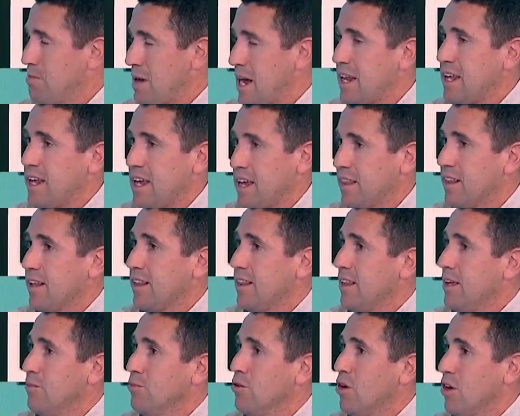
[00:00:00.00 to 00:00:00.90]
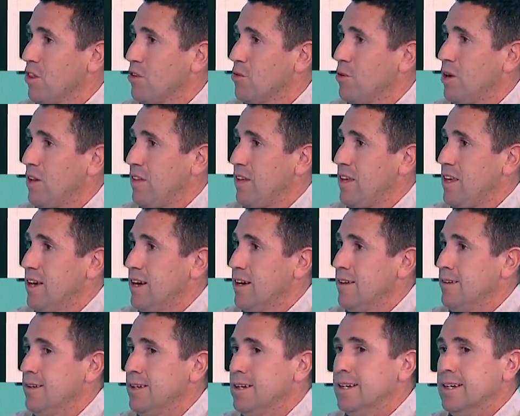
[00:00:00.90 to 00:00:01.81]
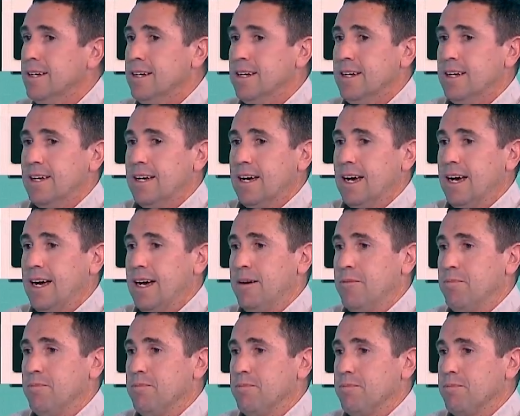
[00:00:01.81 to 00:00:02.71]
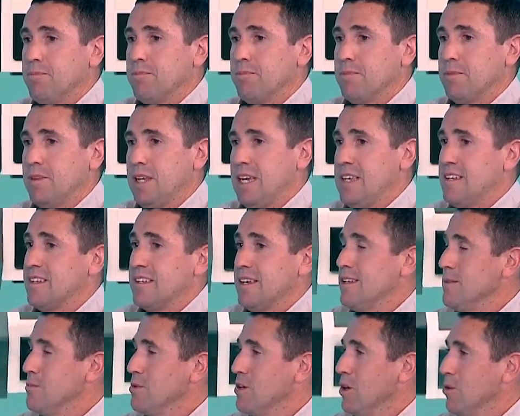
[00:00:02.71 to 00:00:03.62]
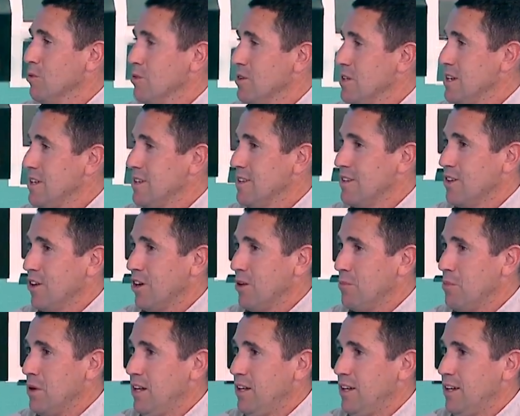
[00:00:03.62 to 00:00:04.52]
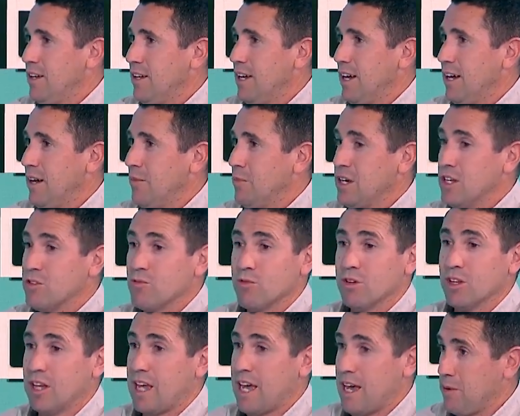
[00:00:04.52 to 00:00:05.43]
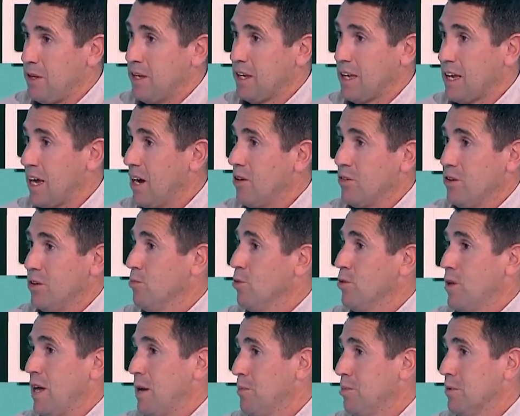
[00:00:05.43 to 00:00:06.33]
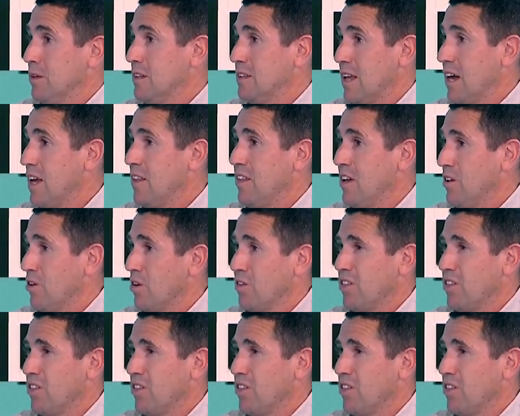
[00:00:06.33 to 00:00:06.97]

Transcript: Matty and the club right throughout the year. Um, he sees himself as an inside mid. Um, he's really happy at Carlton and will happily stay there, and